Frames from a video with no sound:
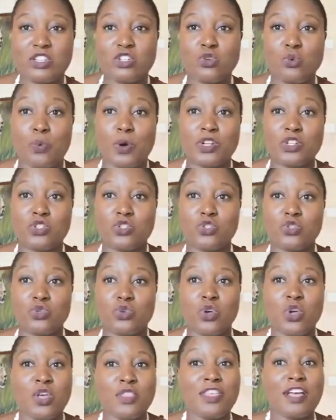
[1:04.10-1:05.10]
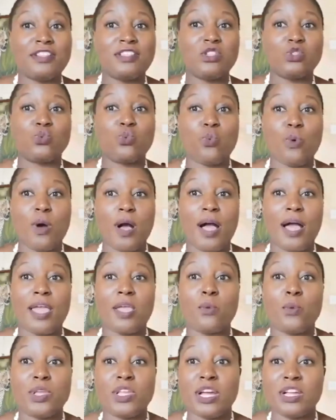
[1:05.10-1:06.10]
that you want to do. That is
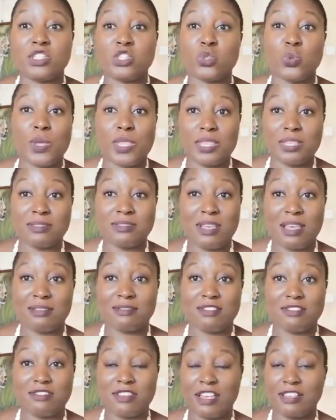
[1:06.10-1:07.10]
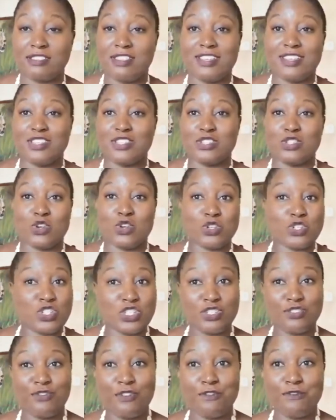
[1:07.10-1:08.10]
why we are doing this exercise. It is not
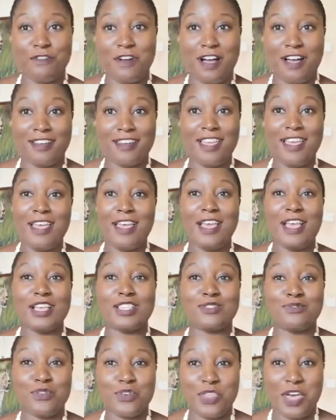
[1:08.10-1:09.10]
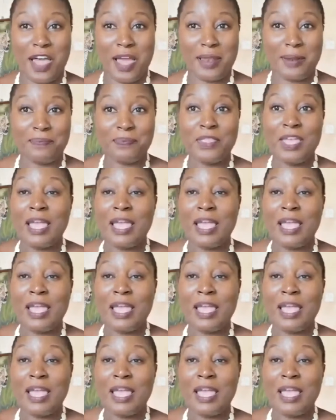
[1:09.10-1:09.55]
just for fun, it's for that.